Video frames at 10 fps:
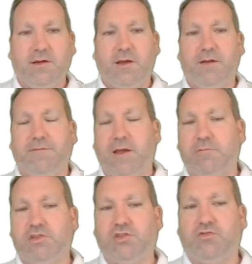If that
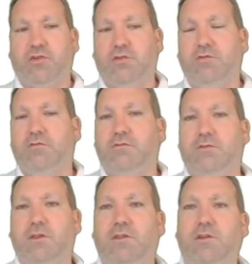was true,
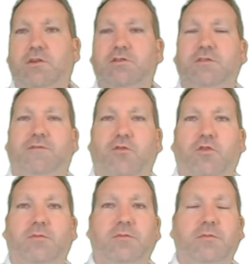then the user
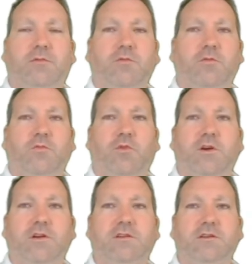form
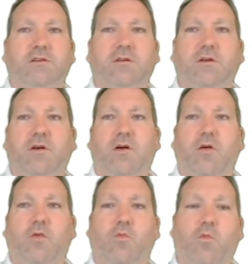would
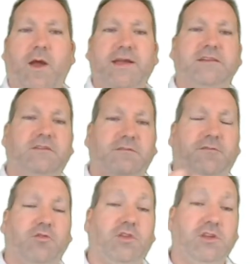wait
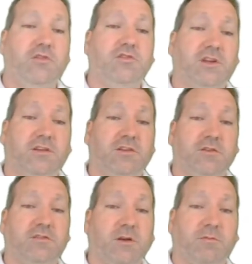for the user to
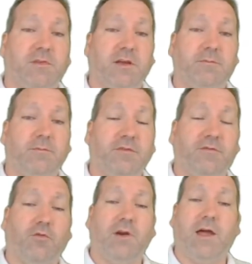do something
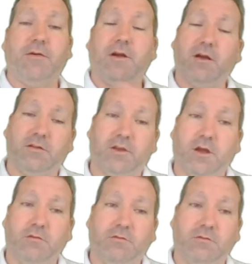before allowing other
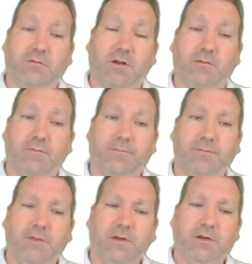code to run.
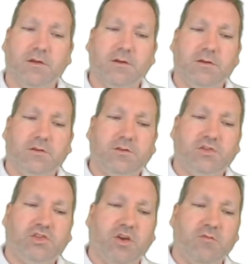
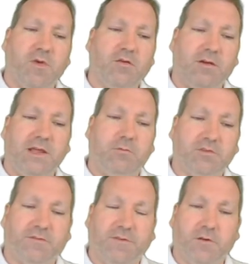Show modal
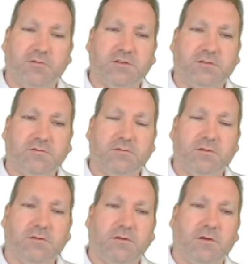equals false
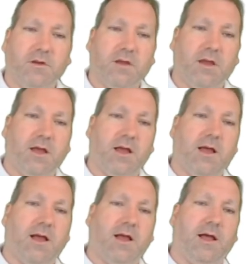
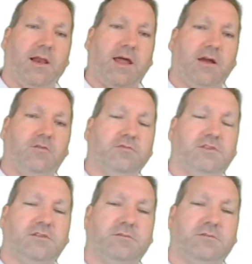allows